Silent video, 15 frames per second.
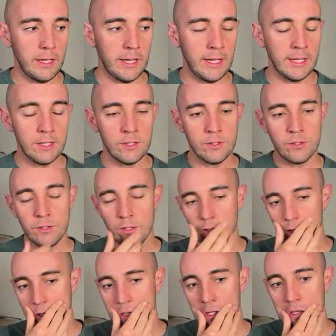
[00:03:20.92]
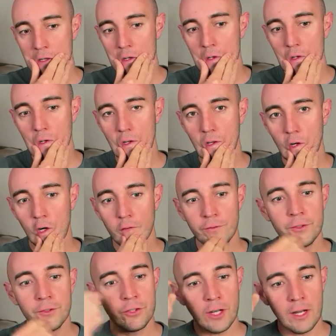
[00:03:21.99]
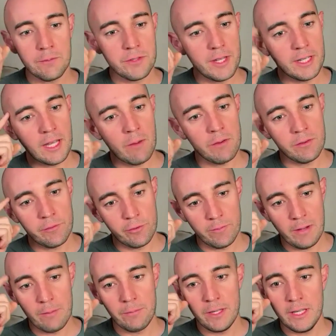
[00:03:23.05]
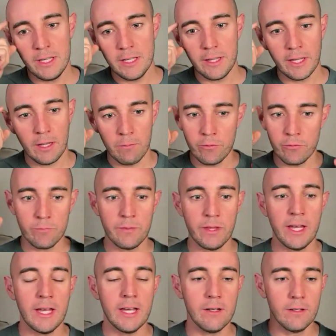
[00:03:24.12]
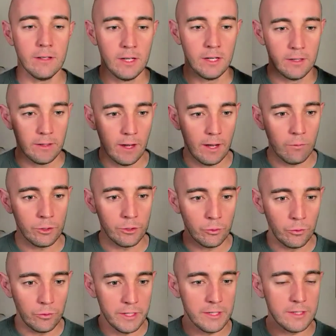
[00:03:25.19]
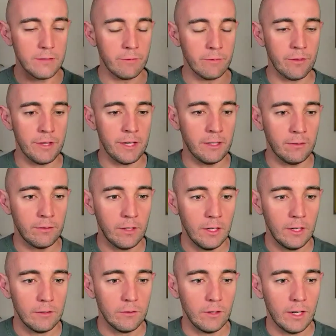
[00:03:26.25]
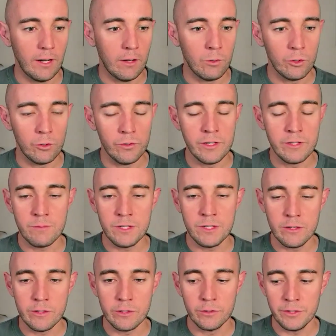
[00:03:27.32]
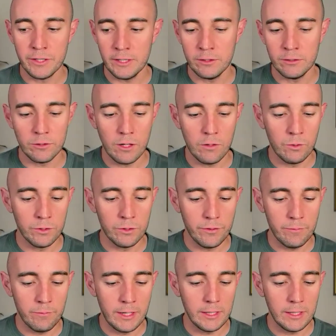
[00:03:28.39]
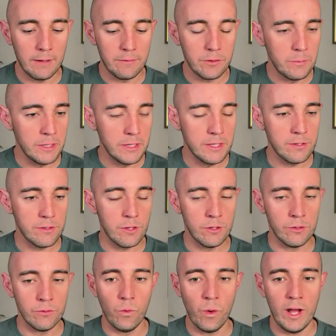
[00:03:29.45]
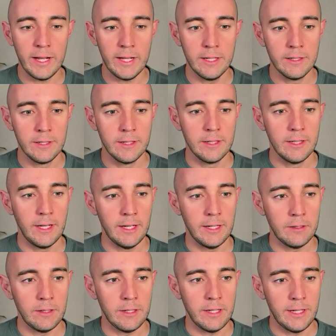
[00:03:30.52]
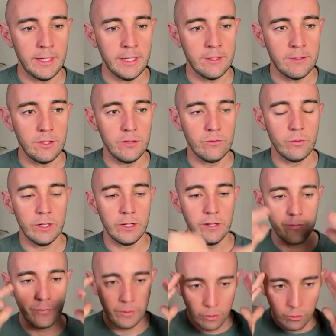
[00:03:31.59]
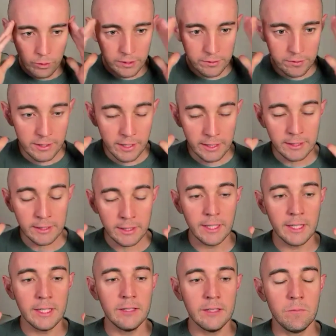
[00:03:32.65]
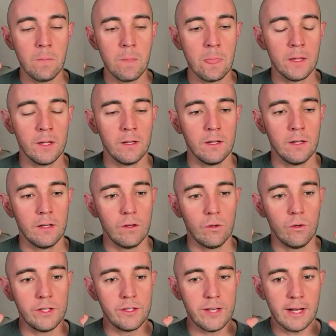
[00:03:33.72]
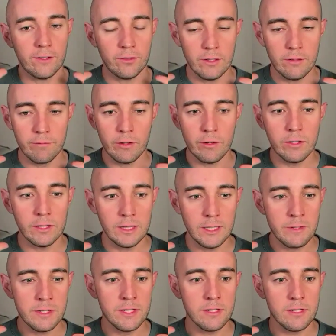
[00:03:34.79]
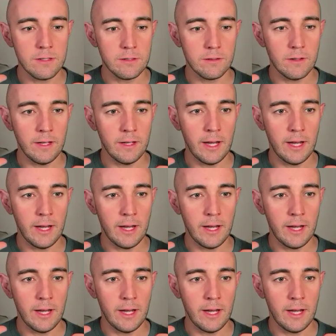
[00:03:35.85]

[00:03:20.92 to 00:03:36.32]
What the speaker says: And oftentimes they're coming from up here, they're coming from the head. I want all these different things, right? I want all these material things, or I want my life to be this certain way. And if we're always stuck in the head, it's actually a very limited